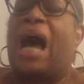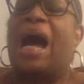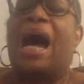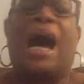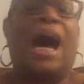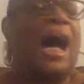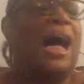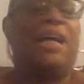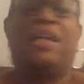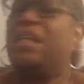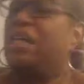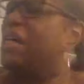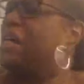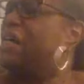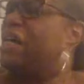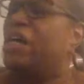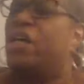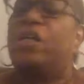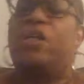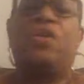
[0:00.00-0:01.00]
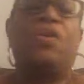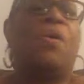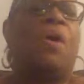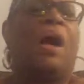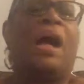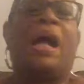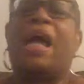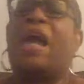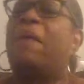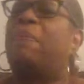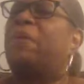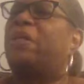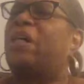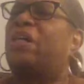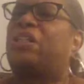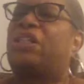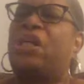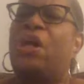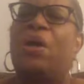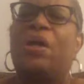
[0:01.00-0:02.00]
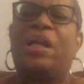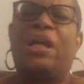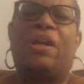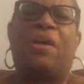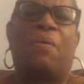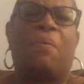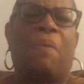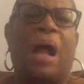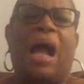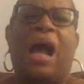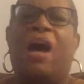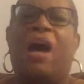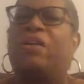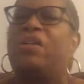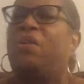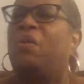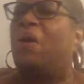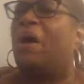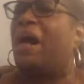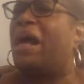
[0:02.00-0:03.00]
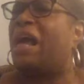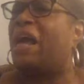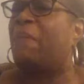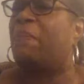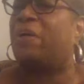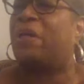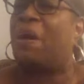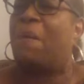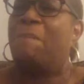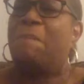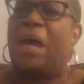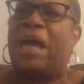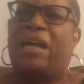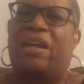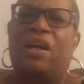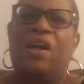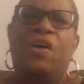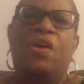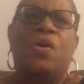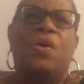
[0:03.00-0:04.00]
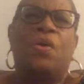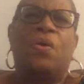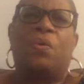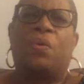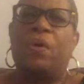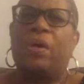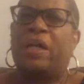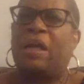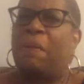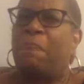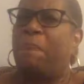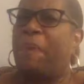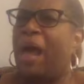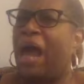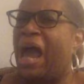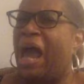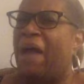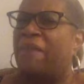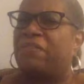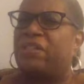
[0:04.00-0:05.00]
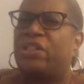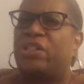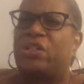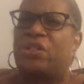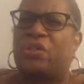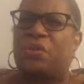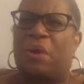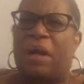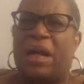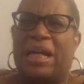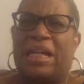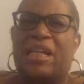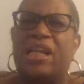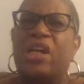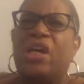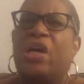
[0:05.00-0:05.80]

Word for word: Ah, you are able to turn it around. You are able to make crooked paths straight.